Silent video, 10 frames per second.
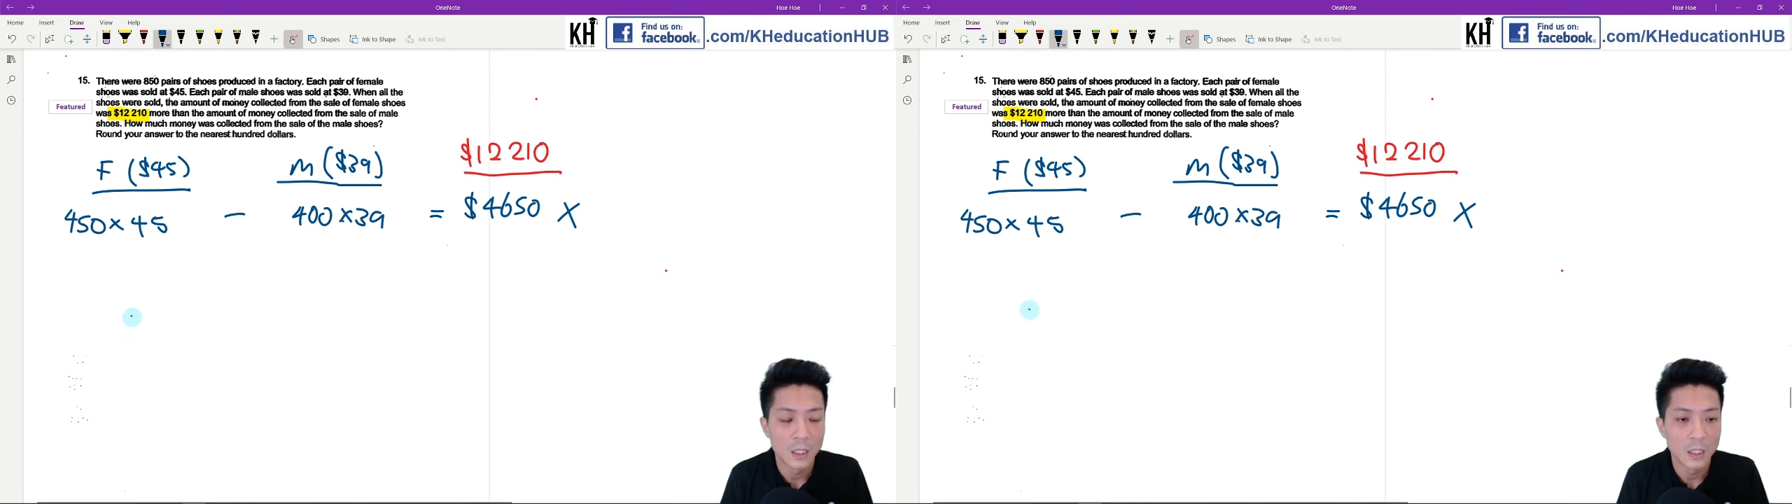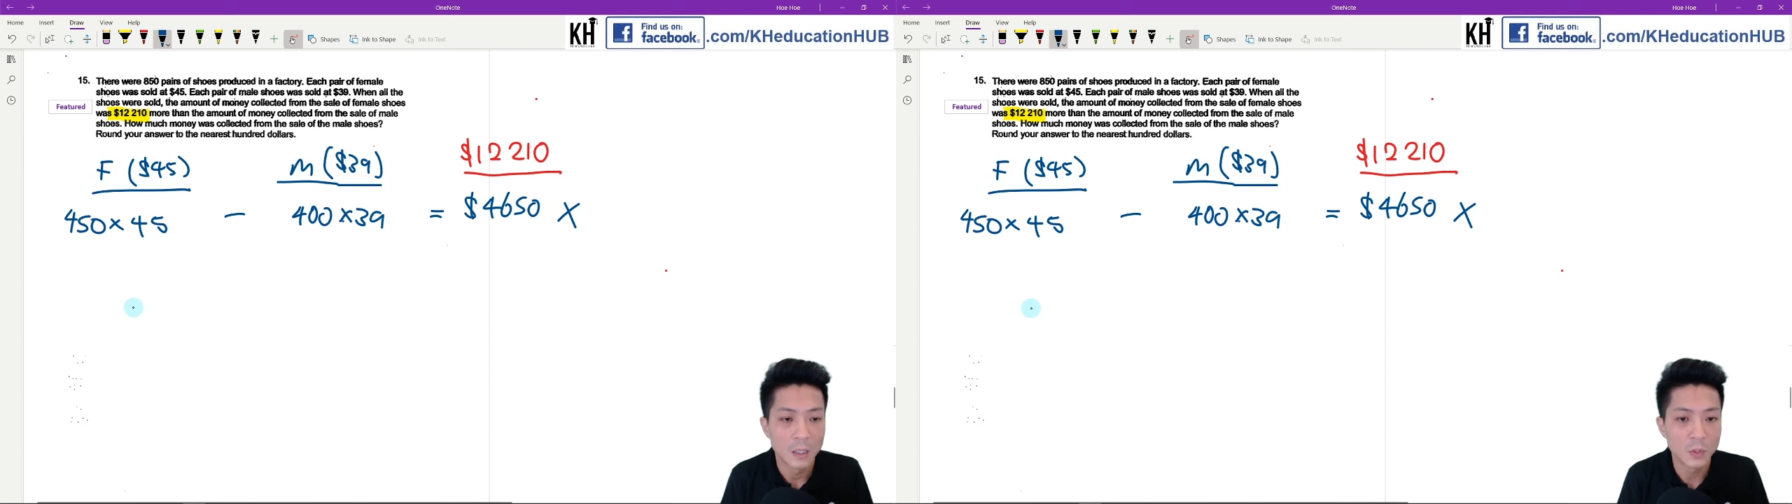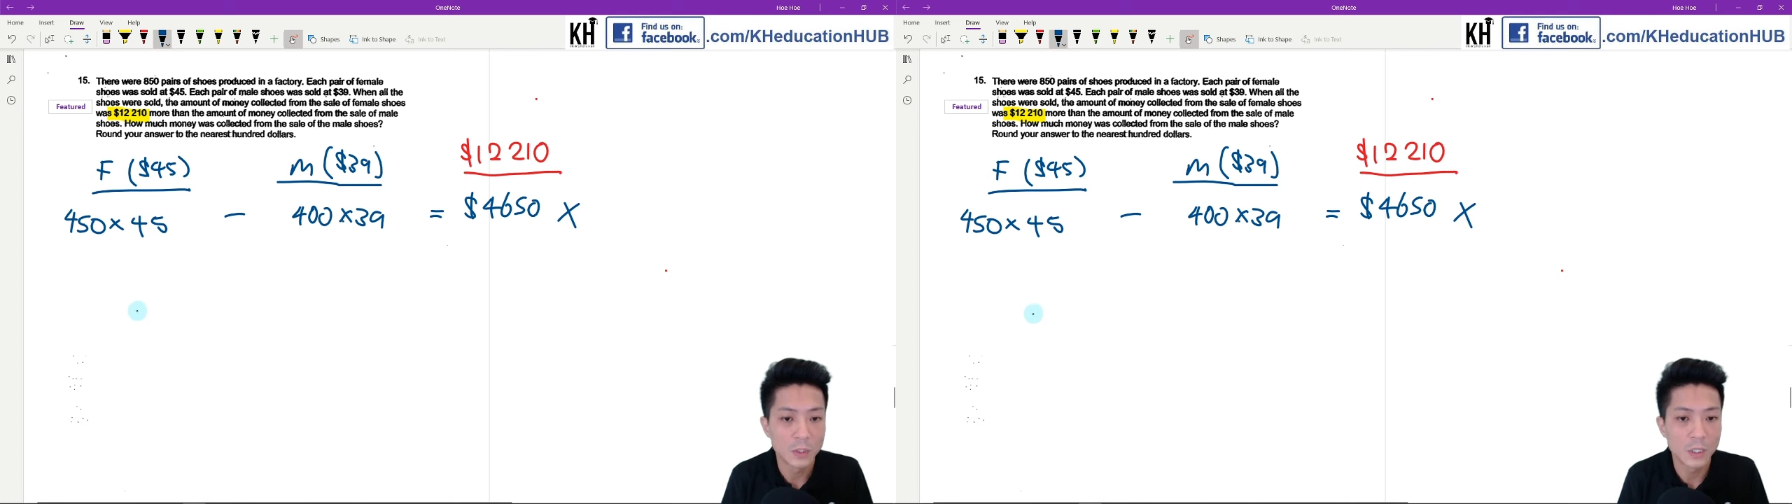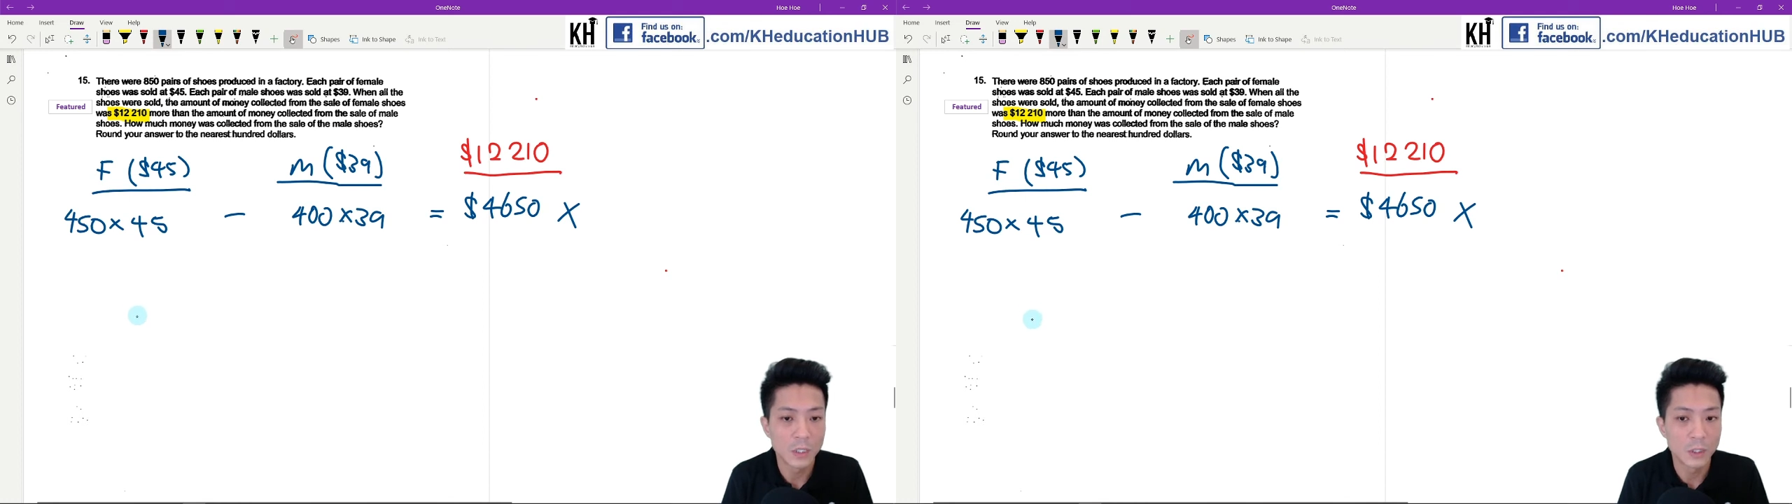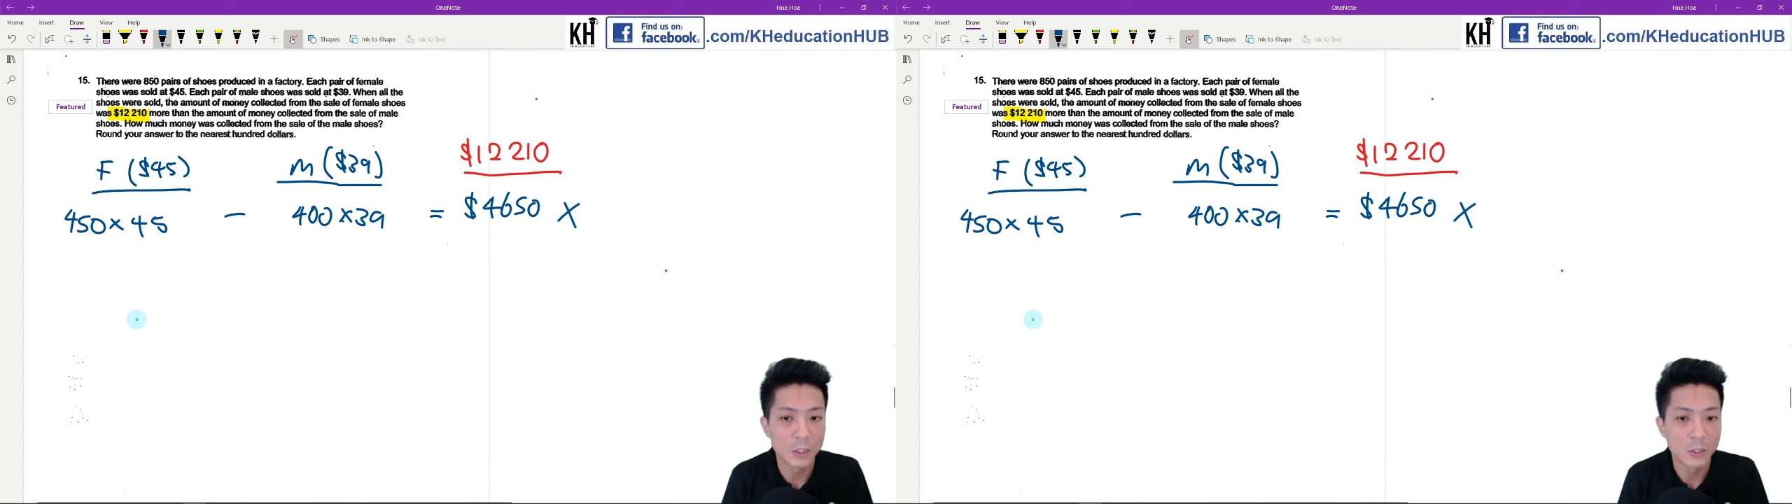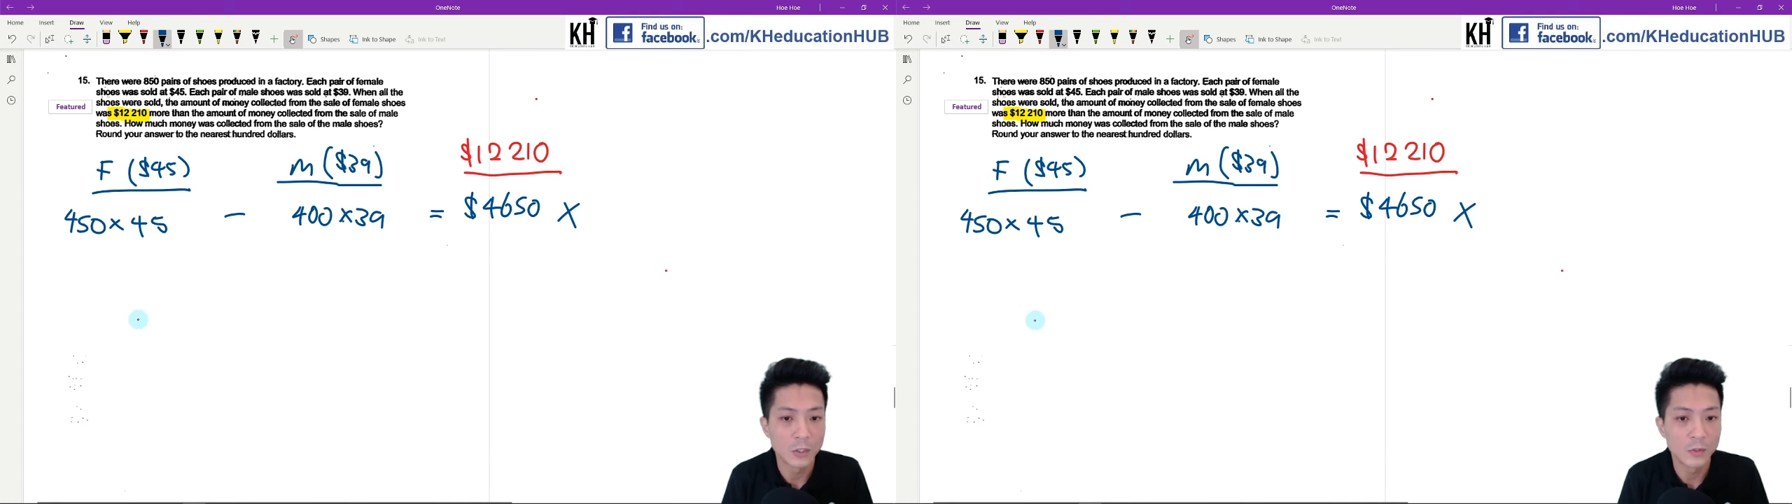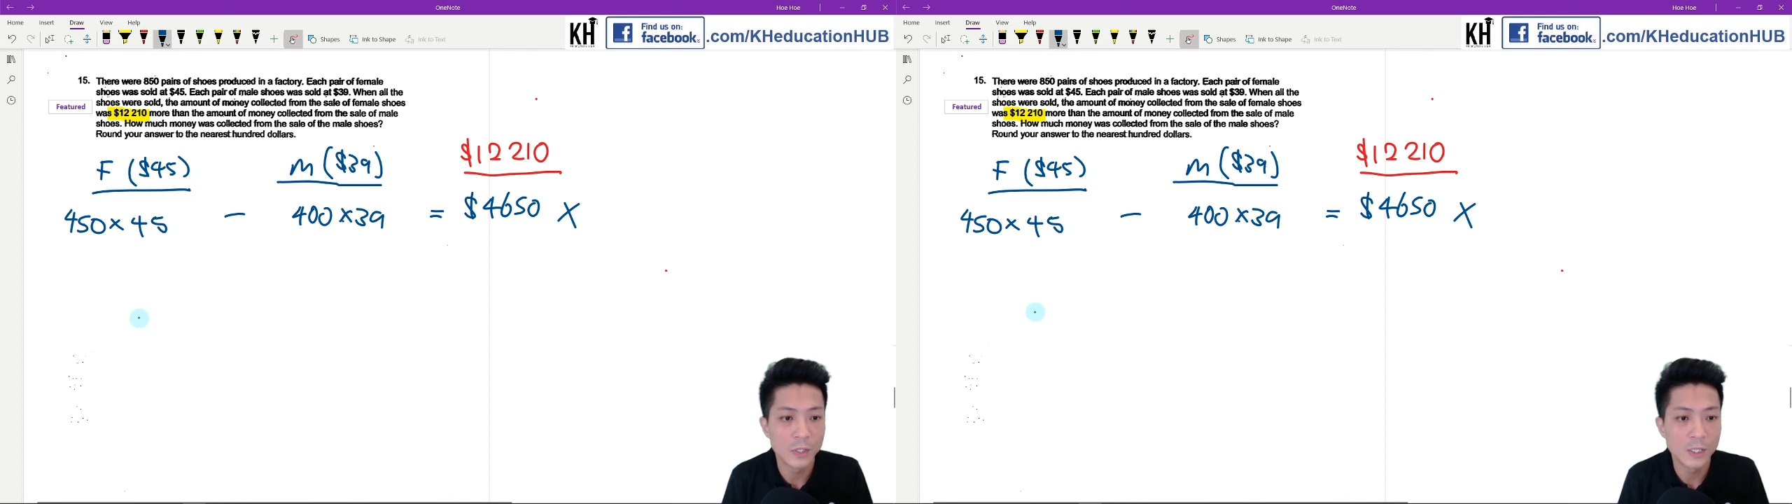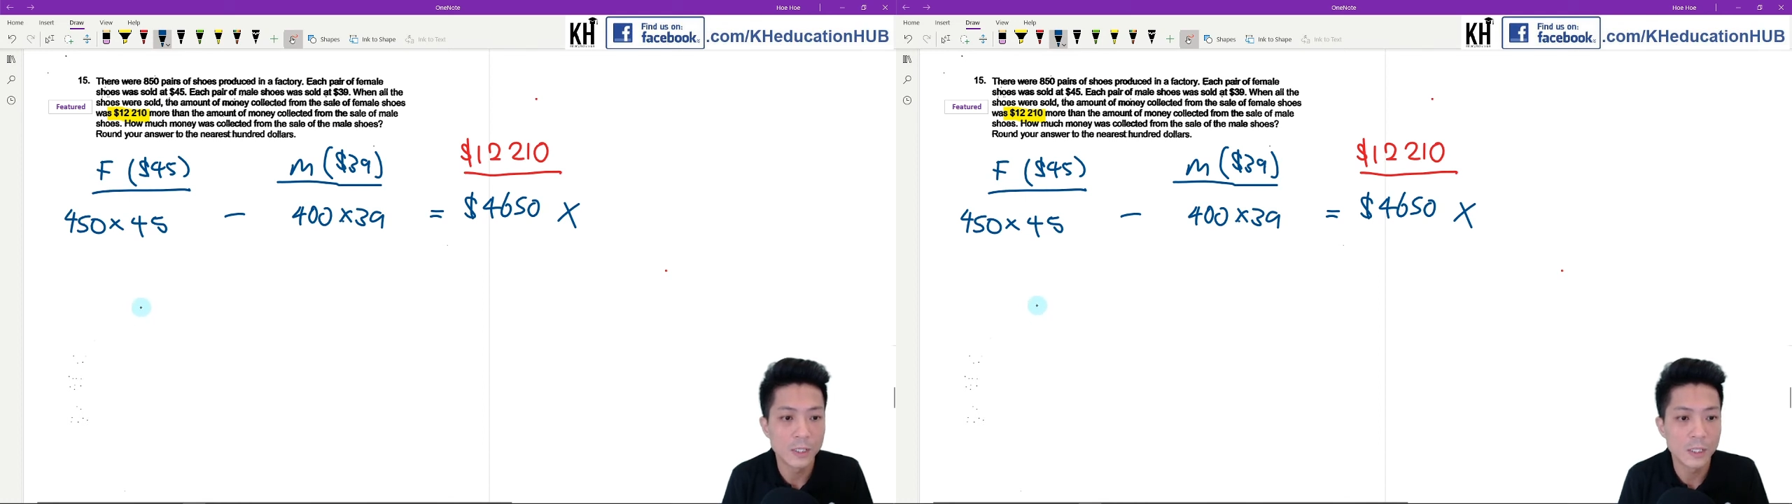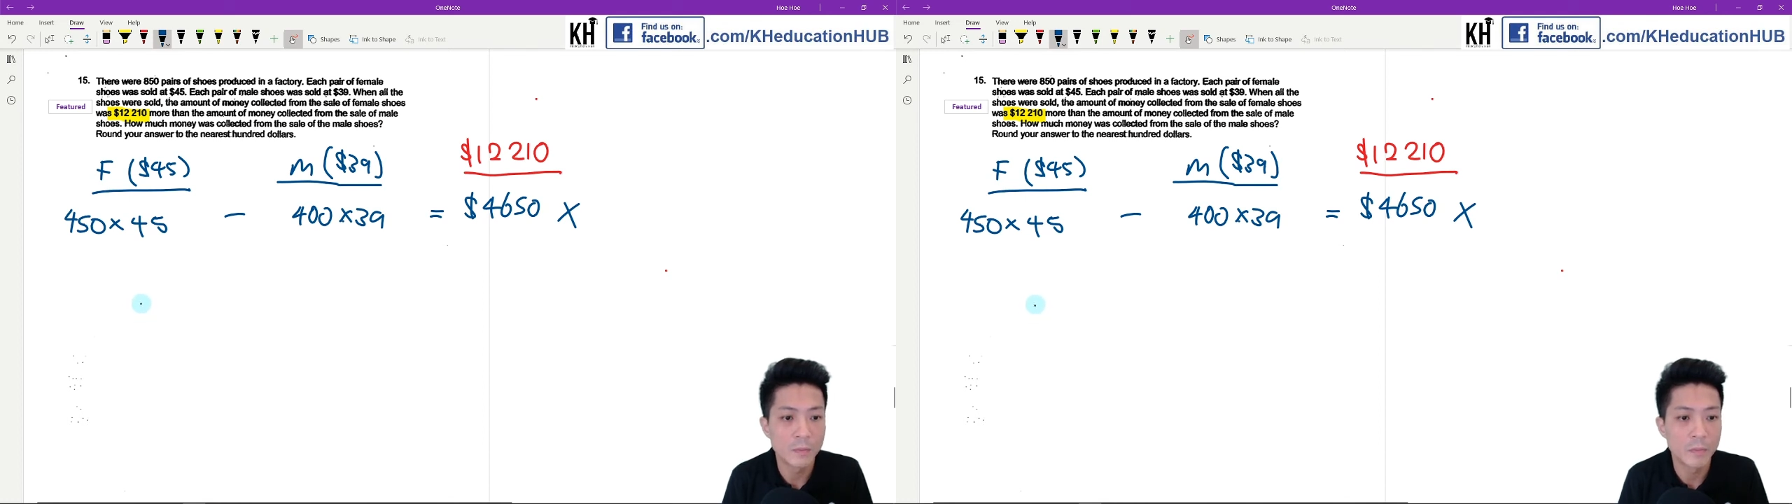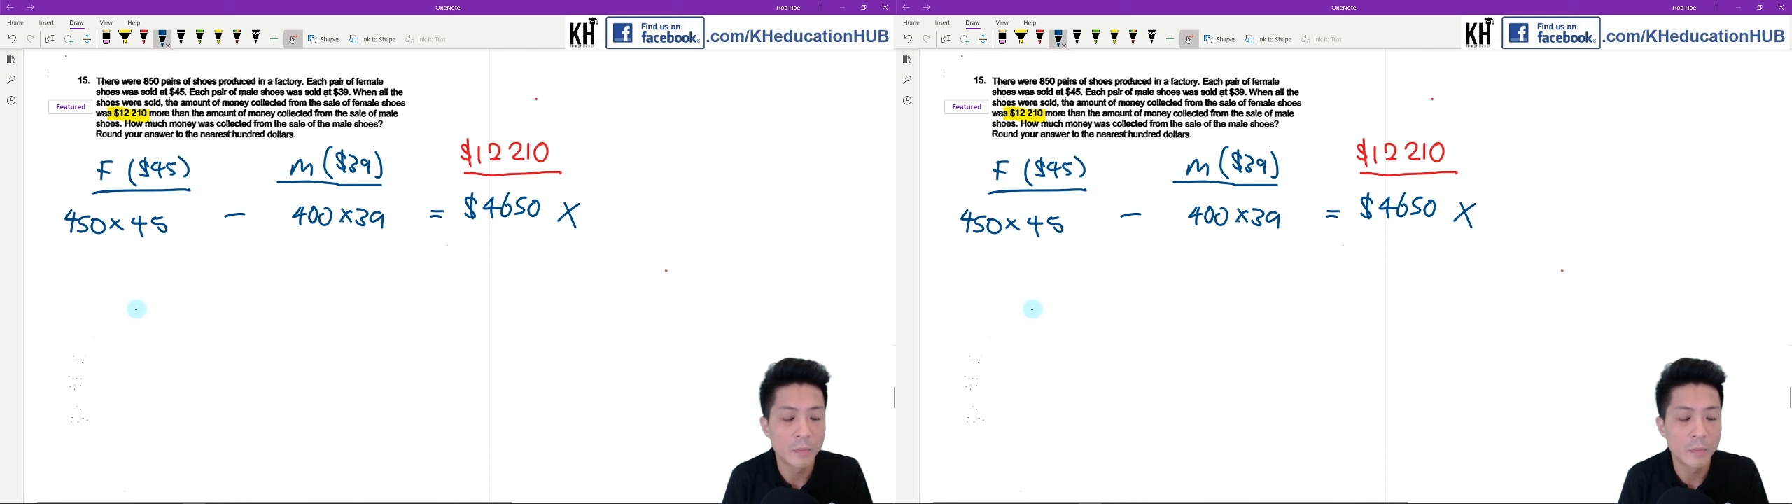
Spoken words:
I'm going to increase it